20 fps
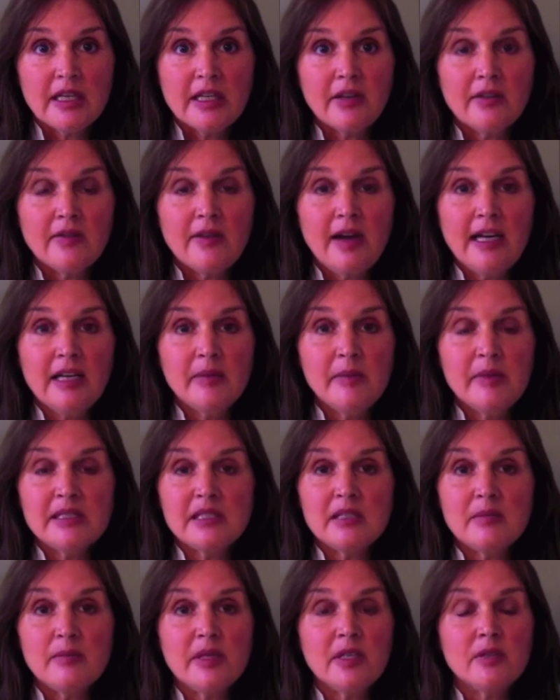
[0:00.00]
Now, vitamins
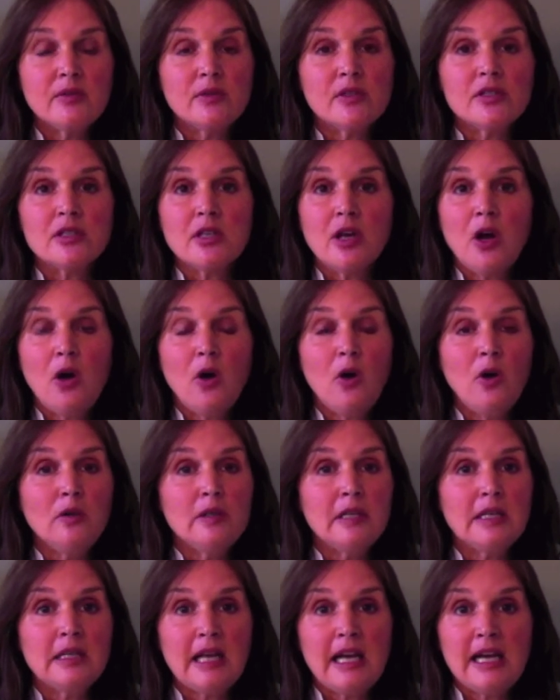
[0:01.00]
and minerals
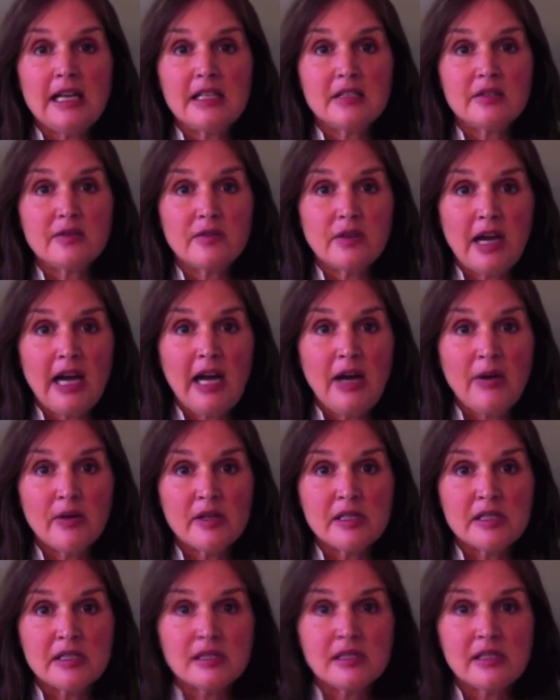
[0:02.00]
only last for
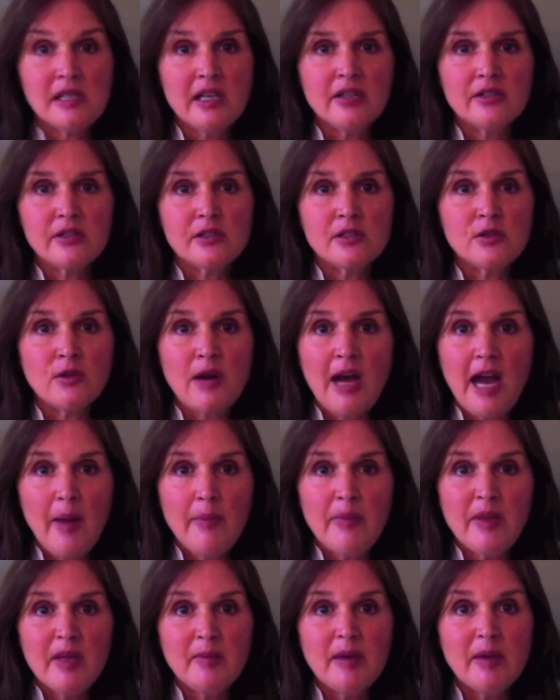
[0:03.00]
hours. The cells
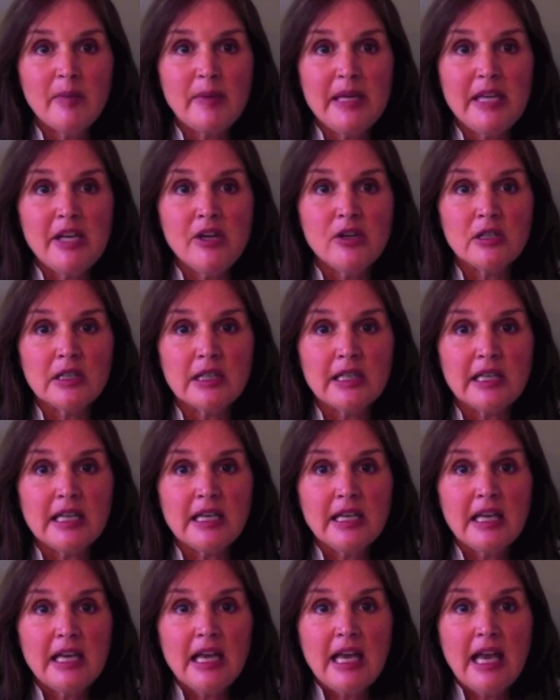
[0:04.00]
grab them up
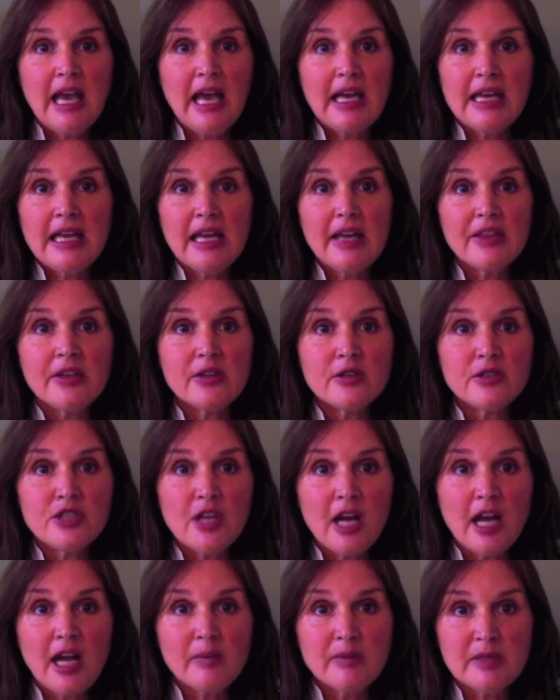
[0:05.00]
eagerly and get their
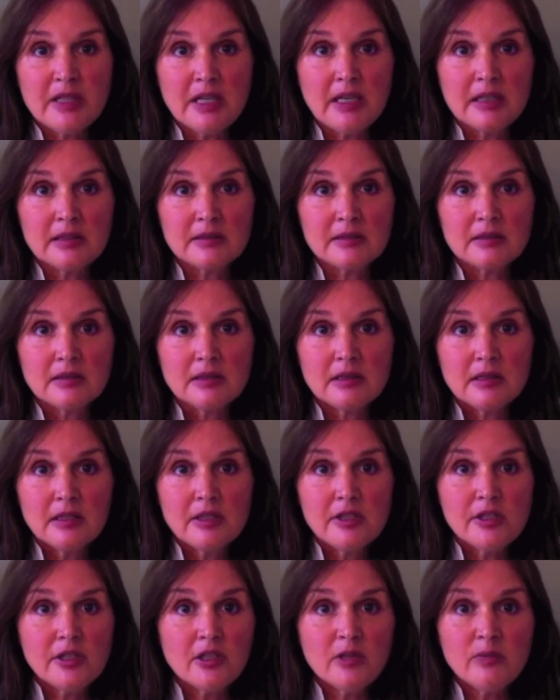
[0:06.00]
job done.
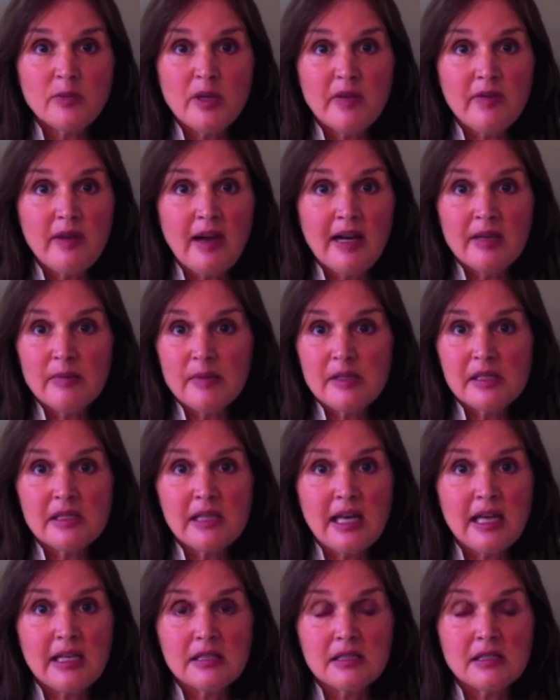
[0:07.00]
Certain B vitamins
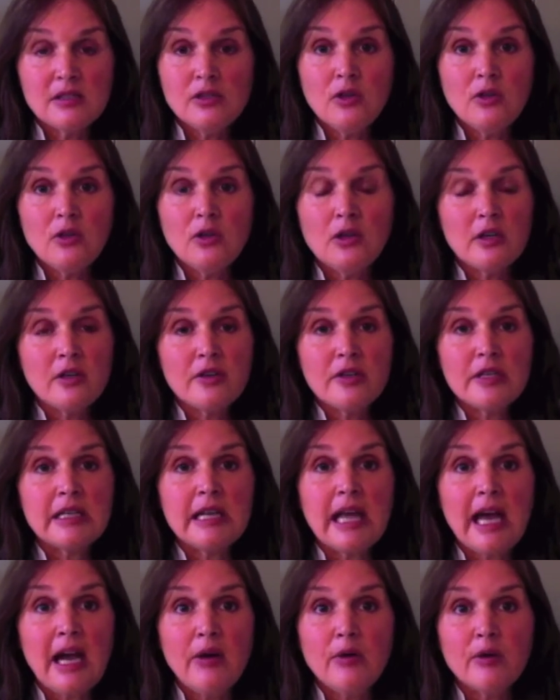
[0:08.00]
last no longer than
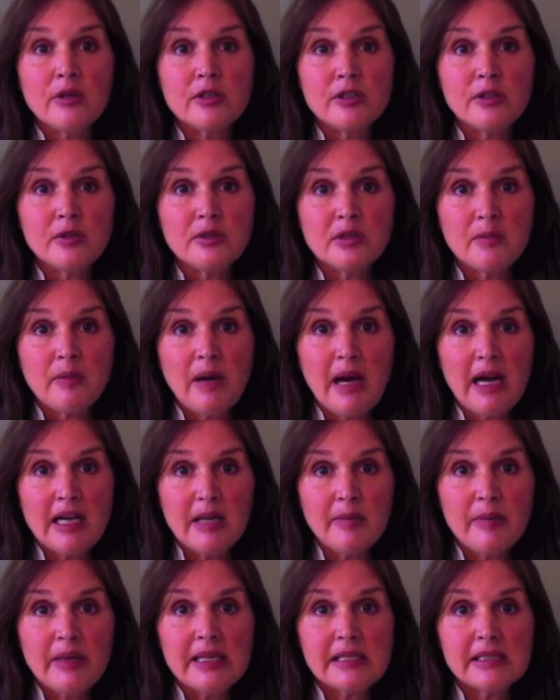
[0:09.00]
an hour or two in the
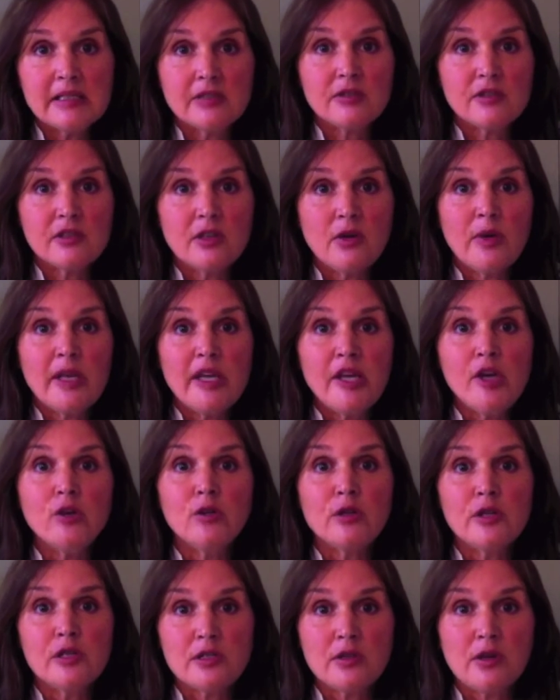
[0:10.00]
body because they're so
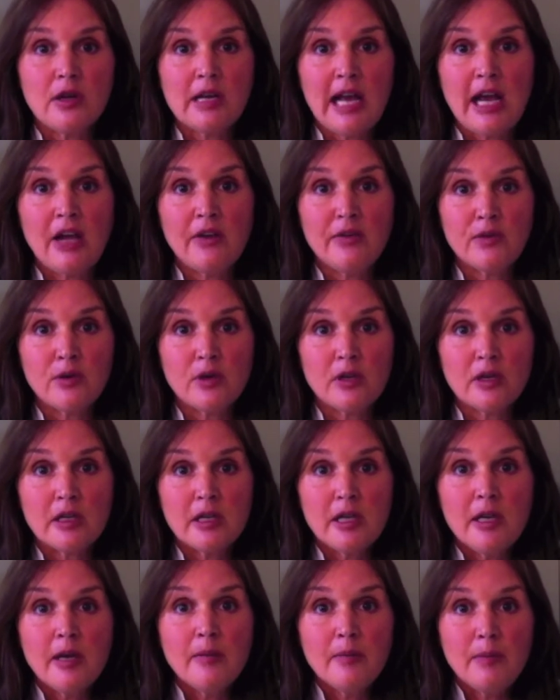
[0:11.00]
eagerly sought out for
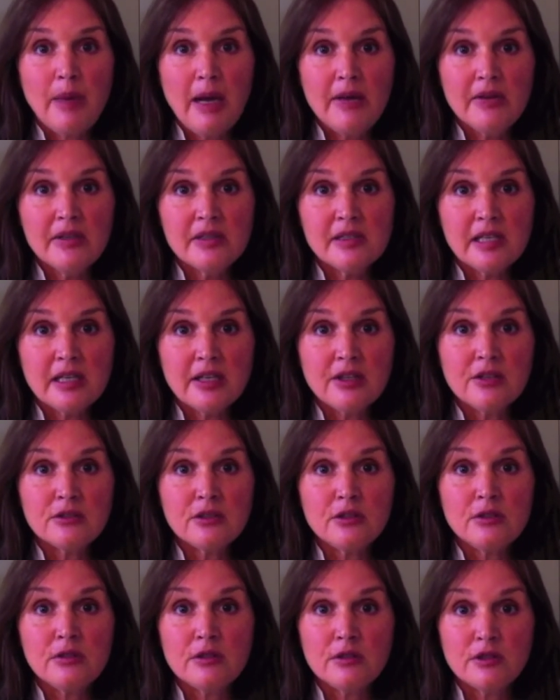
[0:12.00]
by the cells
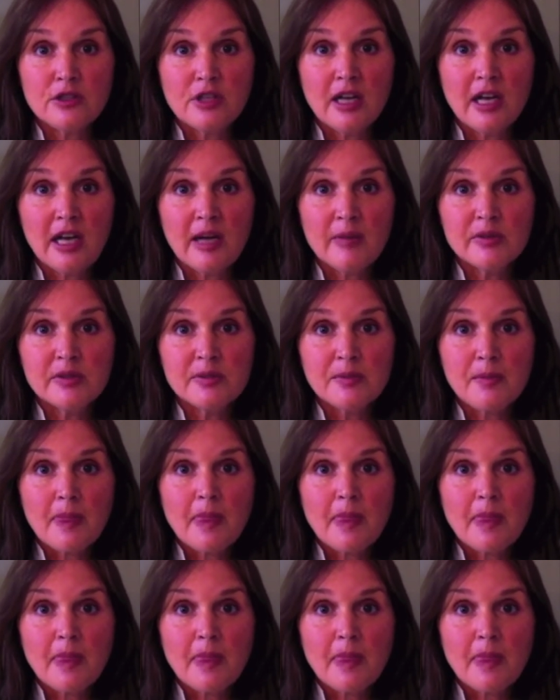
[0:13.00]
to do their jobs.